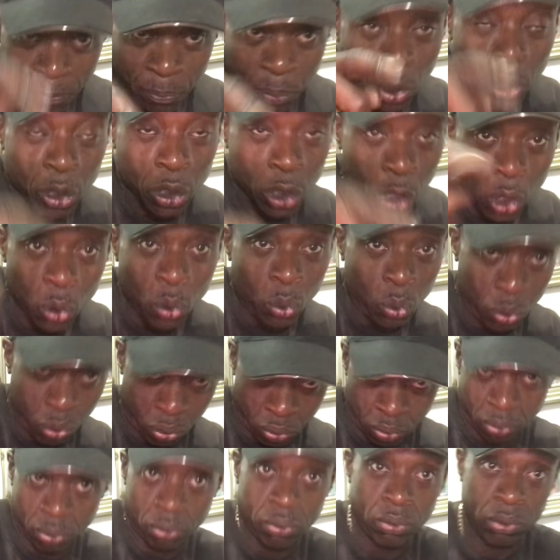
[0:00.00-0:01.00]
put you
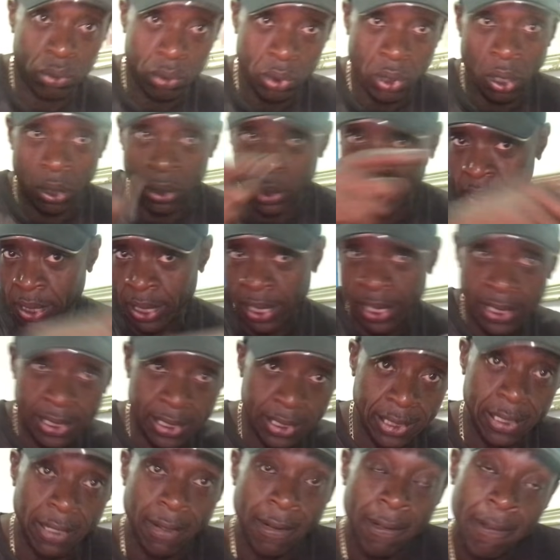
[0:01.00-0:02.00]
onto
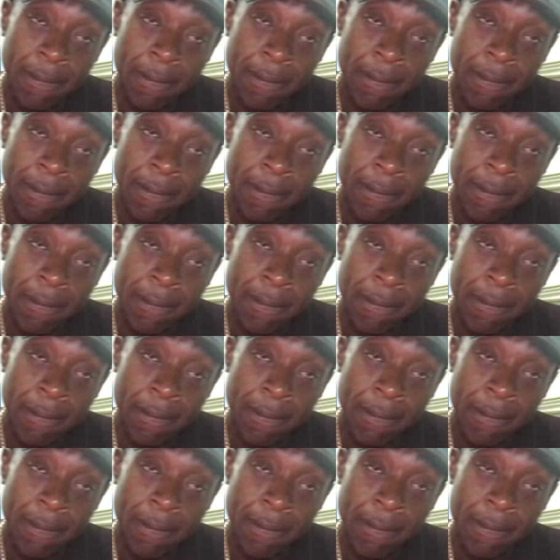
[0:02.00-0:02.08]
this,